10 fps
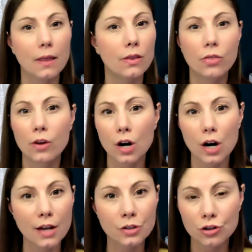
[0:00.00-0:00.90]
There
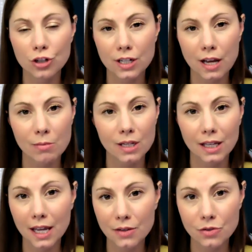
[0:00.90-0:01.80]
are estrogen
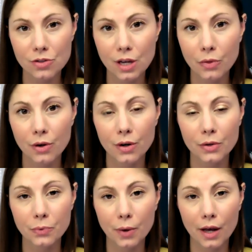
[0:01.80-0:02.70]
dominant cancers out there
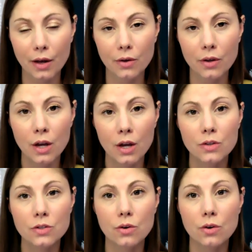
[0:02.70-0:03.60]
as well.
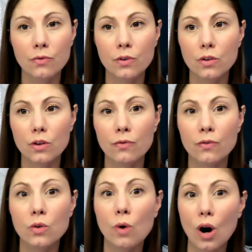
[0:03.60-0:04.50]
So if
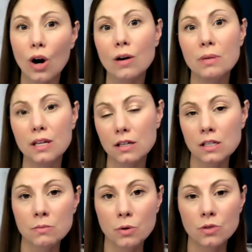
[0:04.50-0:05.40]
you are being
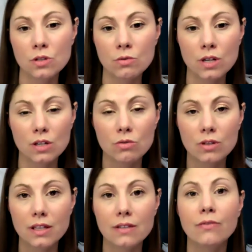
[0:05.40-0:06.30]
exposed to it, you
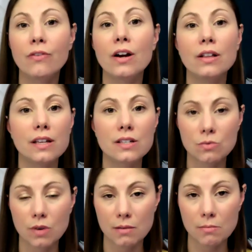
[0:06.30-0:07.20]
at the very
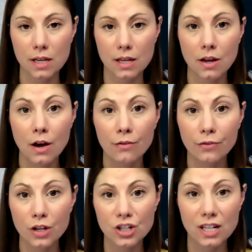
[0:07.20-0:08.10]
least want to be
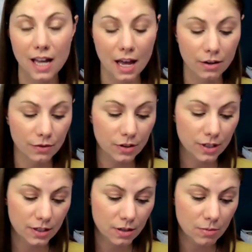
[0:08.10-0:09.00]
flushing it out of your
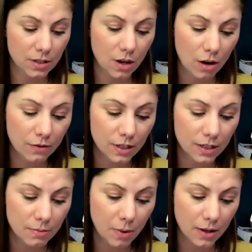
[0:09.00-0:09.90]
system as often
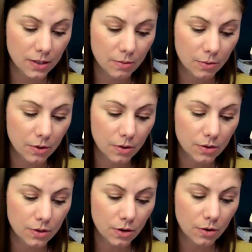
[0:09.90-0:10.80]
as possible.
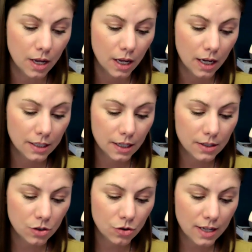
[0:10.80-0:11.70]
So it
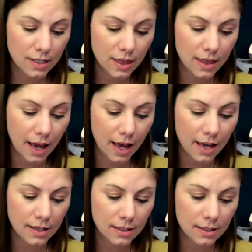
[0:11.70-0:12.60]
does address
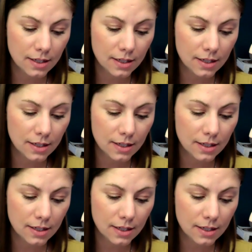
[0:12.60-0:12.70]
that.